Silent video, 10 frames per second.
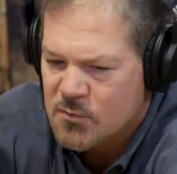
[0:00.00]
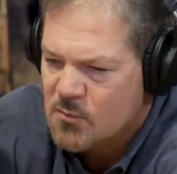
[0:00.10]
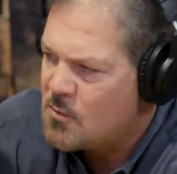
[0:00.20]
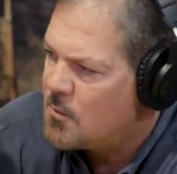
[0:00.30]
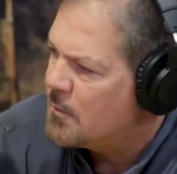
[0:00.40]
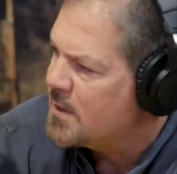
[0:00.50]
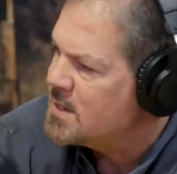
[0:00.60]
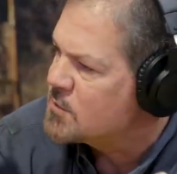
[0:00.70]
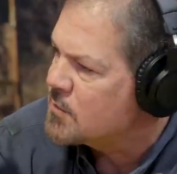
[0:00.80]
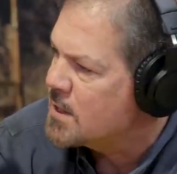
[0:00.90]
boom,
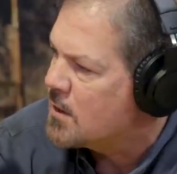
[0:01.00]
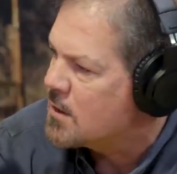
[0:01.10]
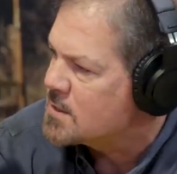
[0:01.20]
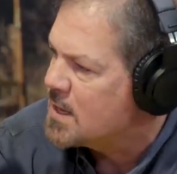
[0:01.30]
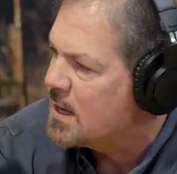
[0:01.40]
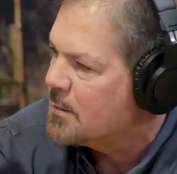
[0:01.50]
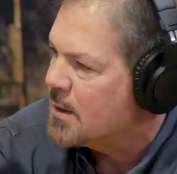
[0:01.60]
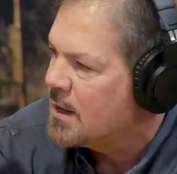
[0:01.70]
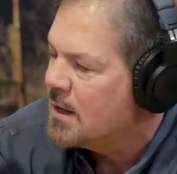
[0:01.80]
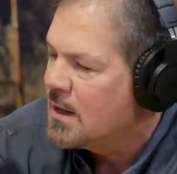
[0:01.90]
he's three cars ahead of me,